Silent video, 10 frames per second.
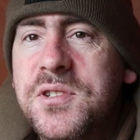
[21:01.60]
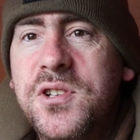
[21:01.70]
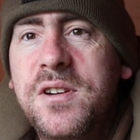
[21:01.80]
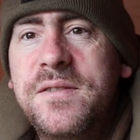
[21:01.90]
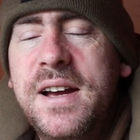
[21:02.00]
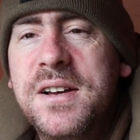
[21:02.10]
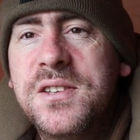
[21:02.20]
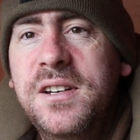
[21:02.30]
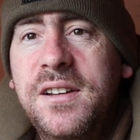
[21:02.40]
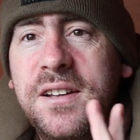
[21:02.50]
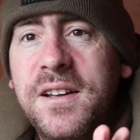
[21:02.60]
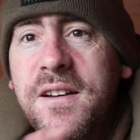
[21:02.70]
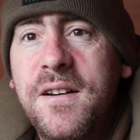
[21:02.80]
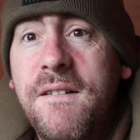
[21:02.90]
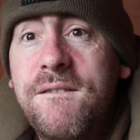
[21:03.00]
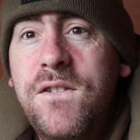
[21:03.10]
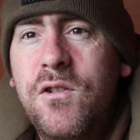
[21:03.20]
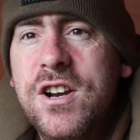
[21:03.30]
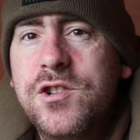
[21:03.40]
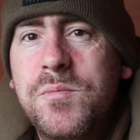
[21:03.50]
up to 2000,
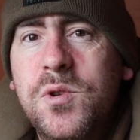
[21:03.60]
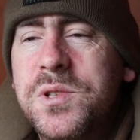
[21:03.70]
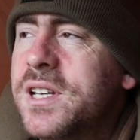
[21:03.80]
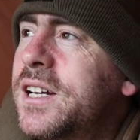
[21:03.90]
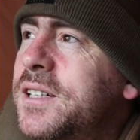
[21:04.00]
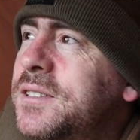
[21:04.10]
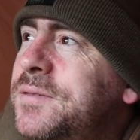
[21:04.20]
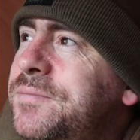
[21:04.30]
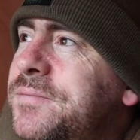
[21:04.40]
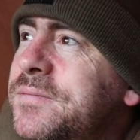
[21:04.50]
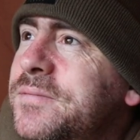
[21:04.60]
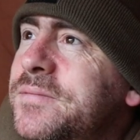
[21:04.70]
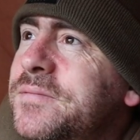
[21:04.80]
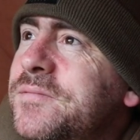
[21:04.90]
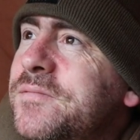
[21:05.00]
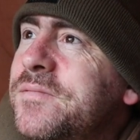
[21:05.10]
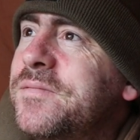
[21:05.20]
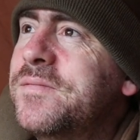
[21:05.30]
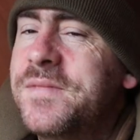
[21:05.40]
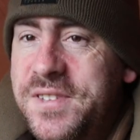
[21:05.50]
400 more to go.
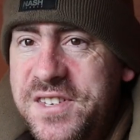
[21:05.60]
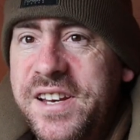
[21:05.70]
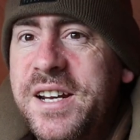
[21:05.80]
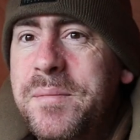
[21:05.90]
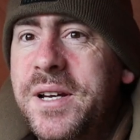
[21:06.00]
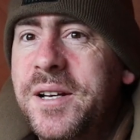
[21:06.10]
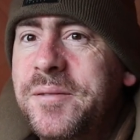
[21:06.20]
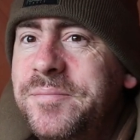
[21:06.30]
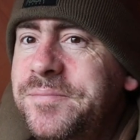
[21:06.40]
See you in a bit.